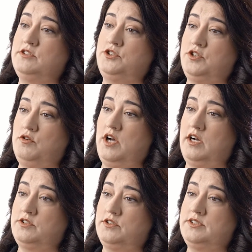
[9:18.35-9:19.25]
to show
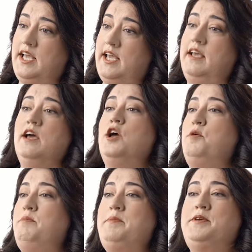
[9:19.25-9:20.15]
doctors, hey,
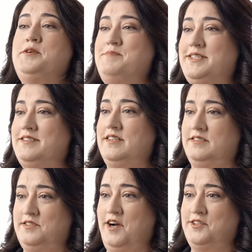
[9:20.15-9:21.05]
maybe you missed
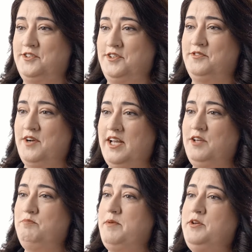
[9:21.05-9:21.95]
this, doctor,
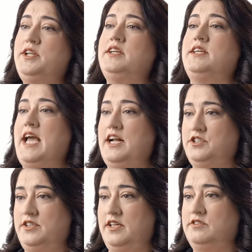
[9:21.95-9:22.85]
right? Maybe you didn't
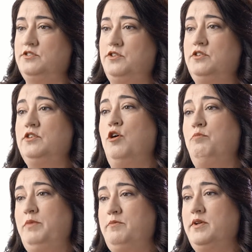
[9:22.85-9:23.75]
catch this. So you can go
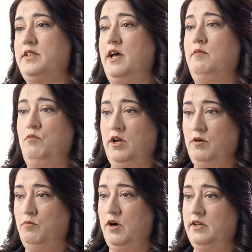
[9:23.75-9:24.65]
meet with them
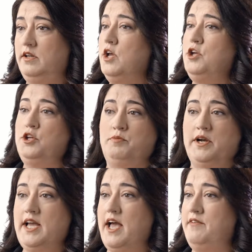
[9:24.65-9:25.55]
one-on-one. You
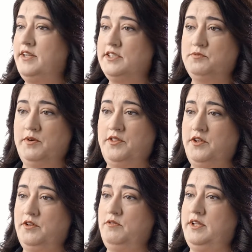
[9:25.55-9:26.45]
bring evidence with
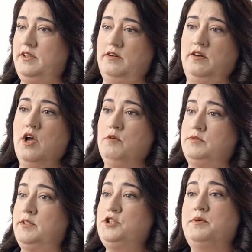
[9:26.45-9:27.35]
you. Either
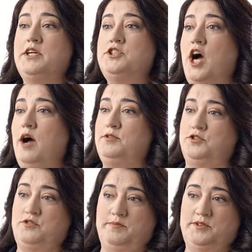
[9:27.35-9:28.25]
sometimes you bring a job
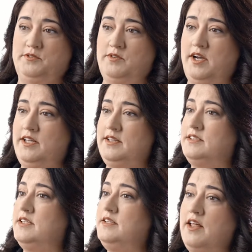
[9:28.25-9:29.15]
description, right?
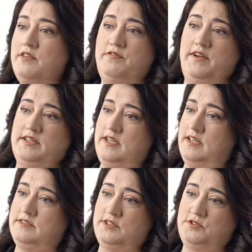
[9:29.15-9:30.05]
That's another
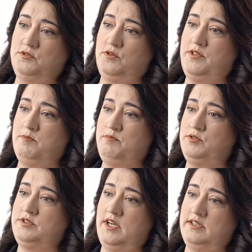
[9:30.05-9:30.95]
fantastic tool that
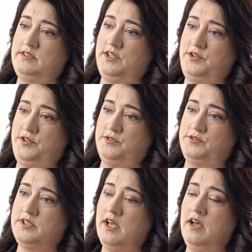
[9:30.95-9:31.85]
both sides can
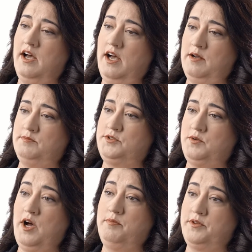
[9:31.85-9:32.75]
use to
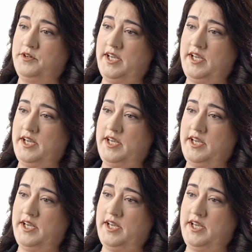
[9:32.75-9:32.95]
help their